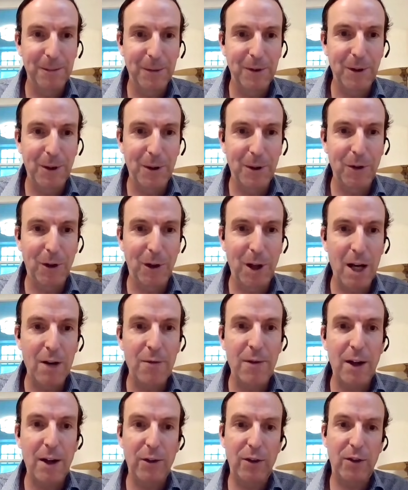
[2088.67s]
So, so a lot of
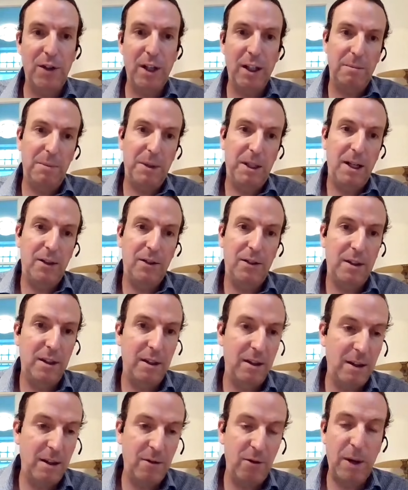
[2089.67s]
investors think because
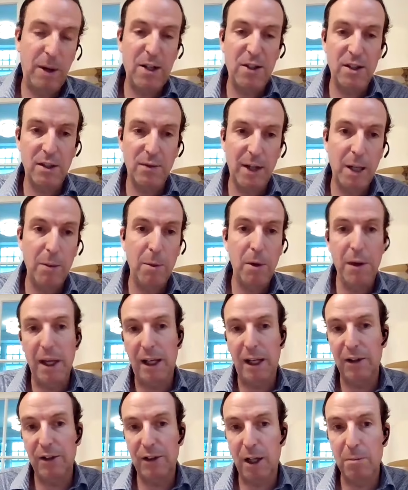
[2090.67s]
the information is available,
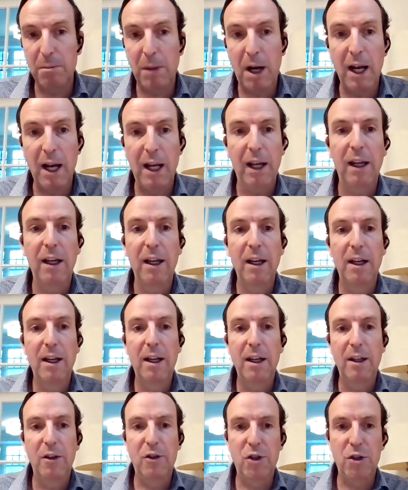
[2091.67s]
they can start buying
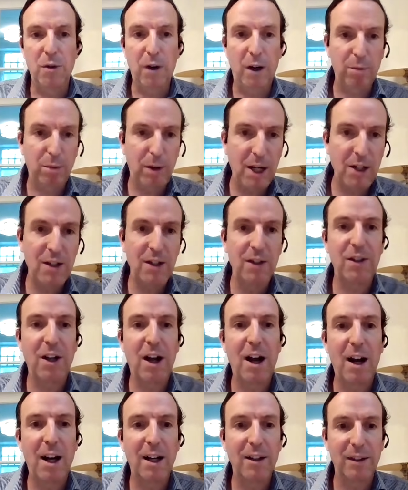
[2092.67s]
junior exploration
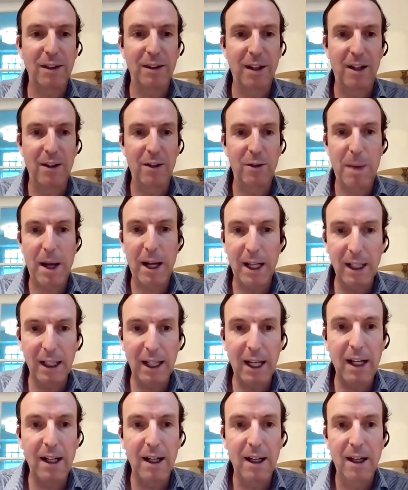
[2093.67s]
stocks and, and
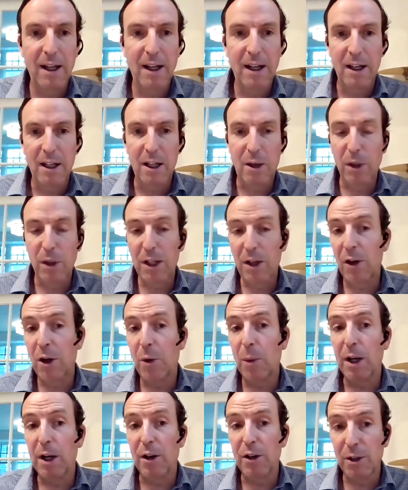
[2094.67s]
speculate. You really don't
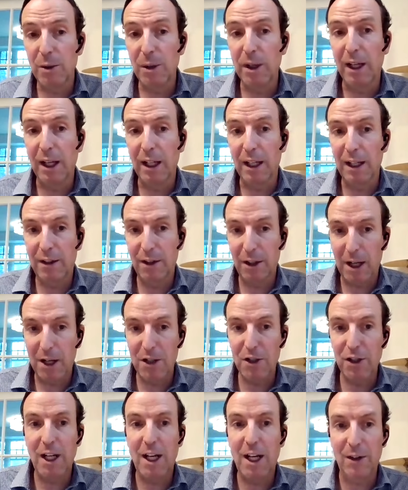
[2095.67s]
know what you're doing until you
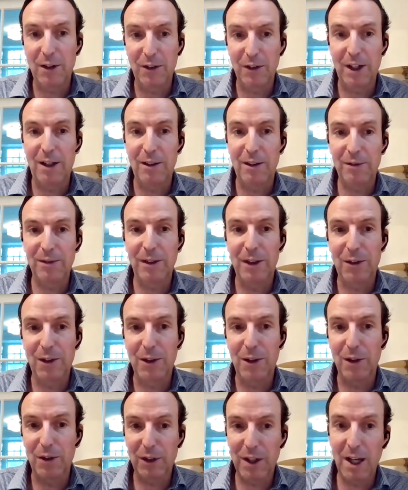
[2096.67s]
educate yourself. And so
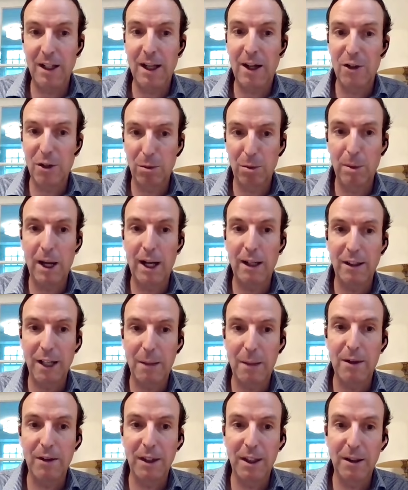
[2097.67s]
you're skiing down triple black
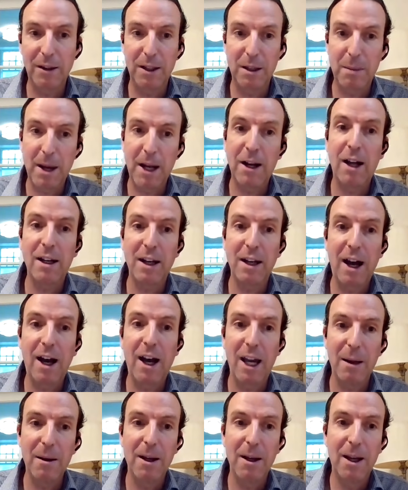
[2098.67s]
diamond ski hill. You may not
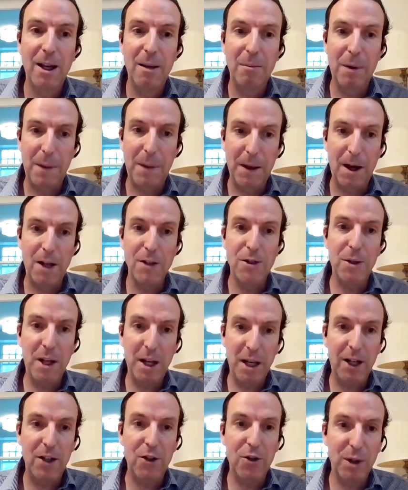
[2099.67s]
die, but the odds you
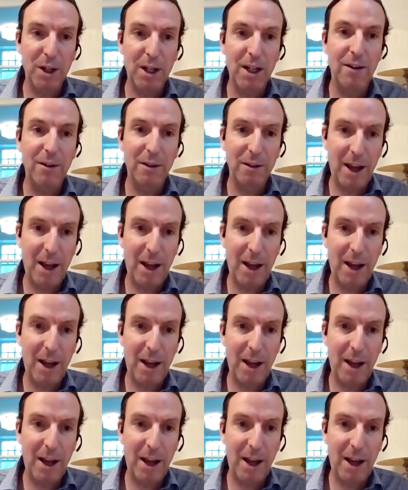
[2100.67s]
hitting a tree